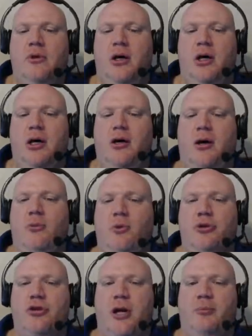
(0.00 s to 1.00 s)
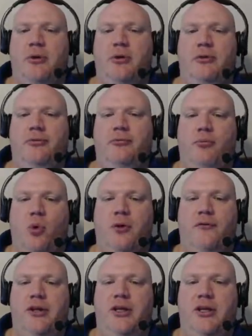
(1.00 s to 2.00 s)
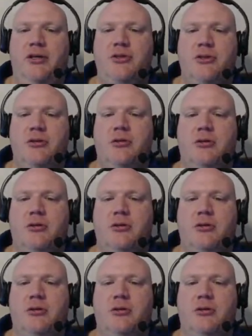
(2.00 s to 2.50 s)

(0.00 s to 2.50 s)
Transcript: And we will try to build more of these.